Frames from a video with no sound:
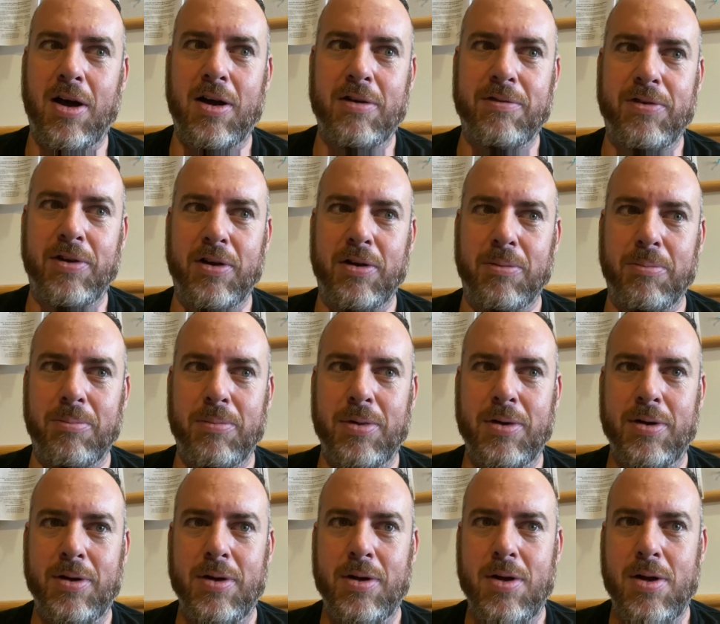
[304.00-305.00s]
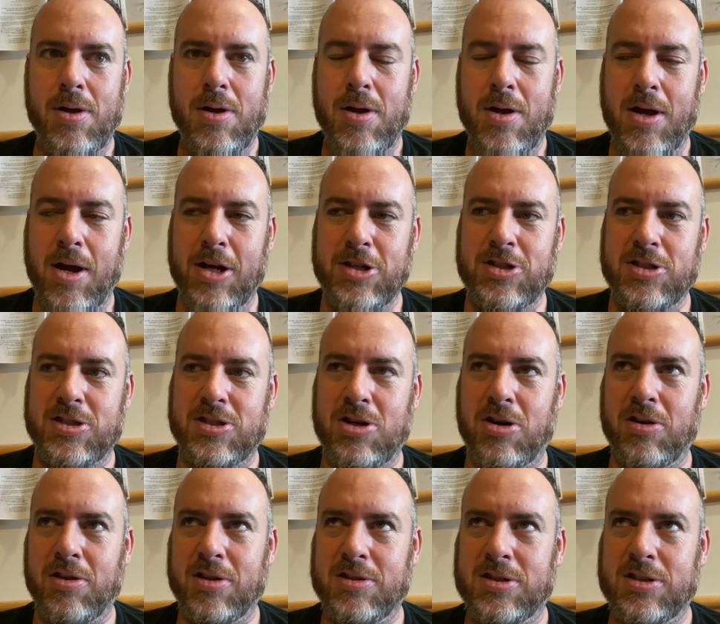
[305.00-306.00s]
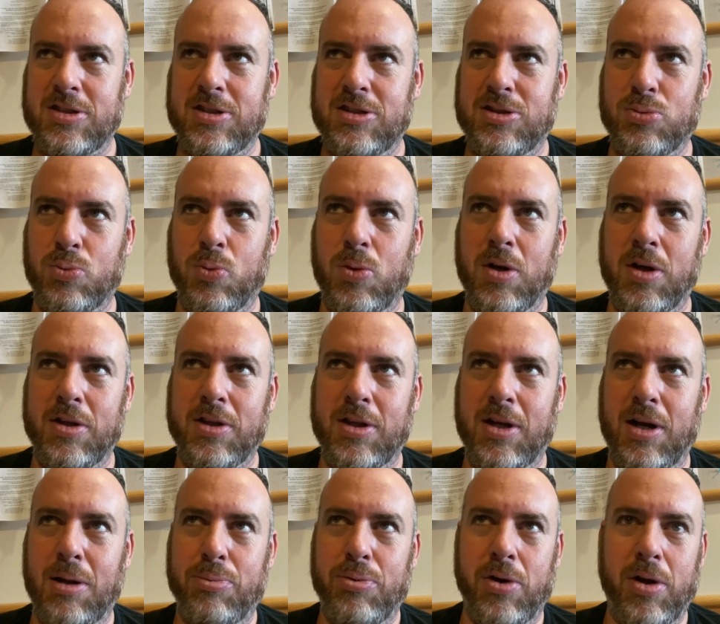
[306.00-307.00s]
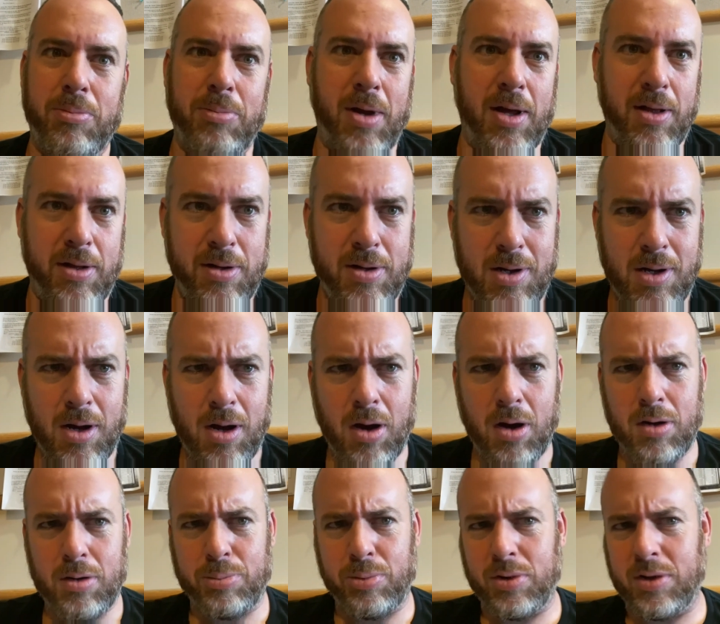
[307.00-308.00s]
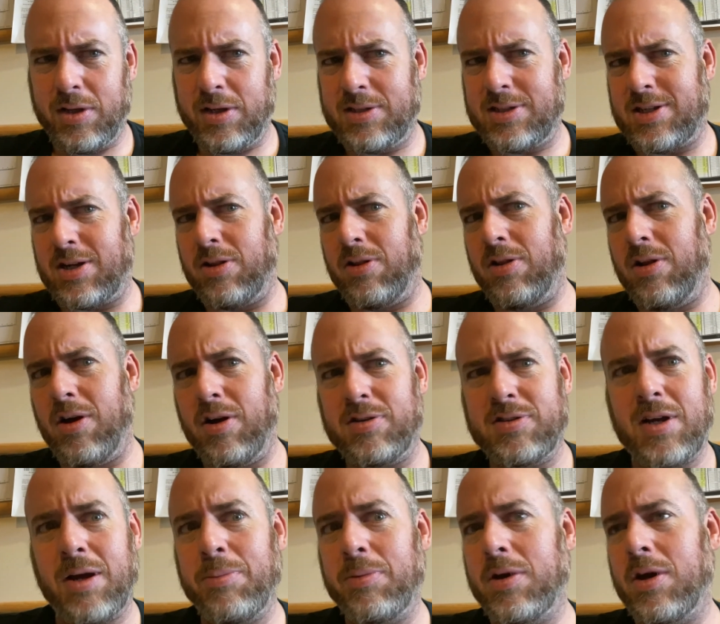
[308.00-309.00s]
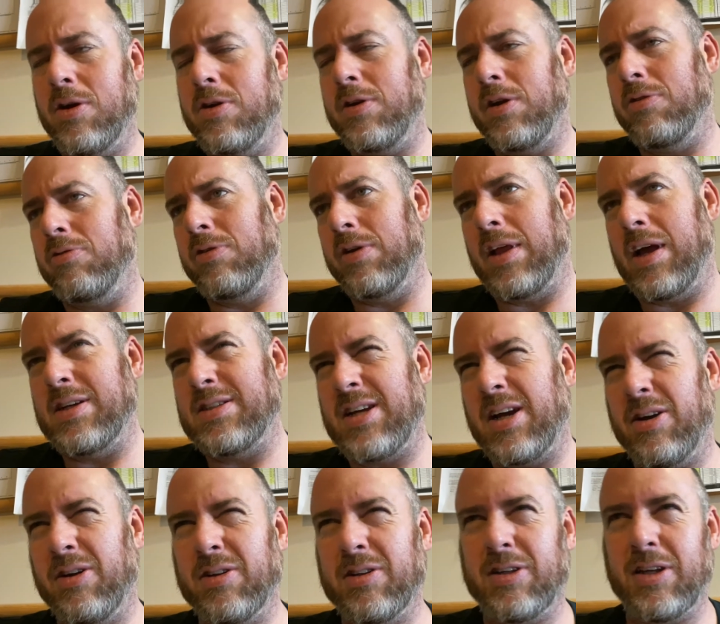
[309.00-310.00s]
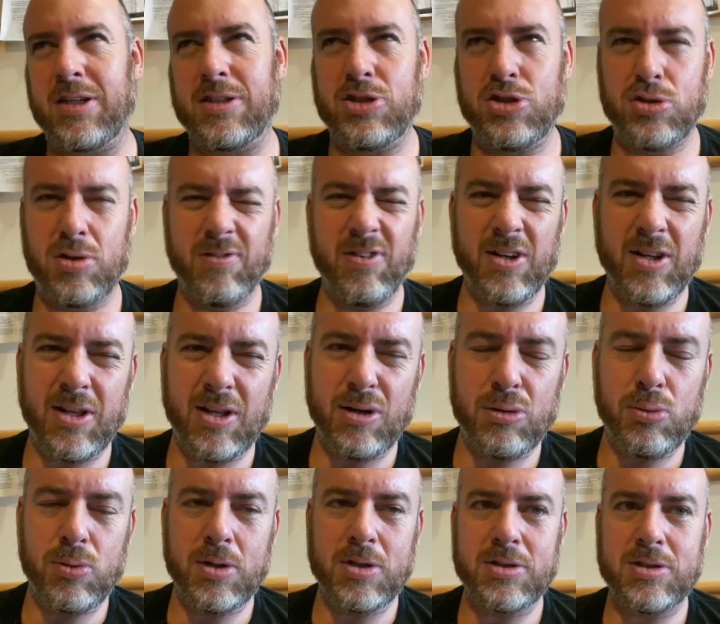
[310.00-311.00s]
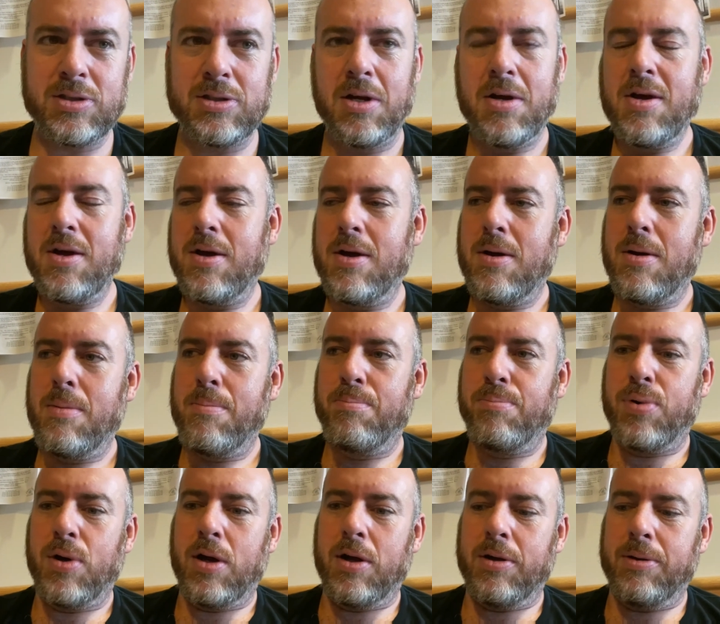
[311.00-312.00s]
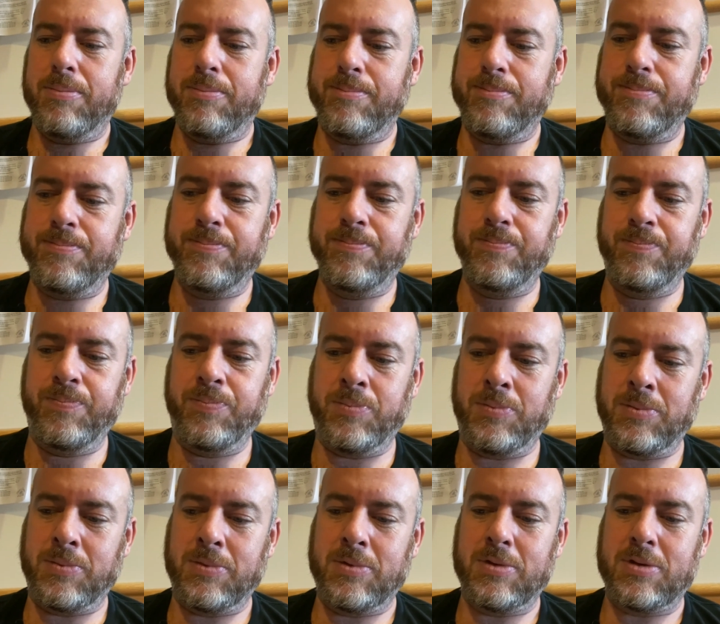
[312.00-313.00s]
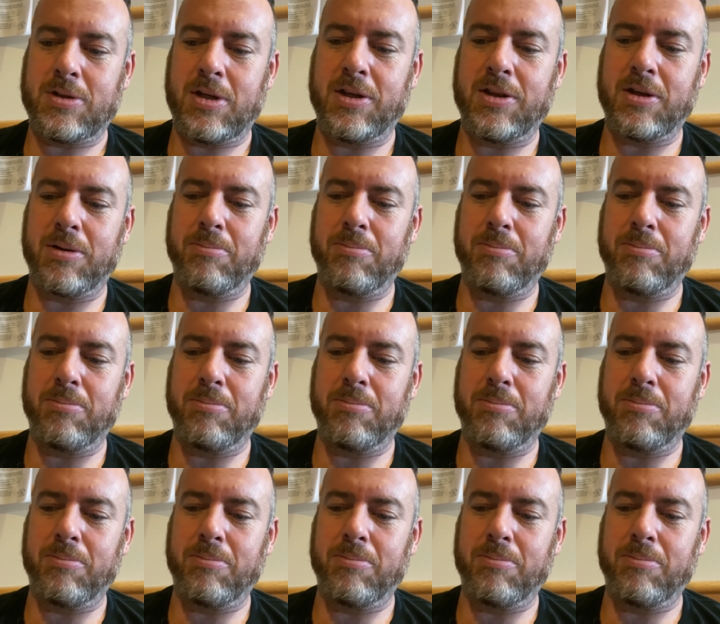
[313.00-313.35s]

him. I just started listening to one that I put on my Audible list a long time ago. Didn't realize how like juvenile it was, but I think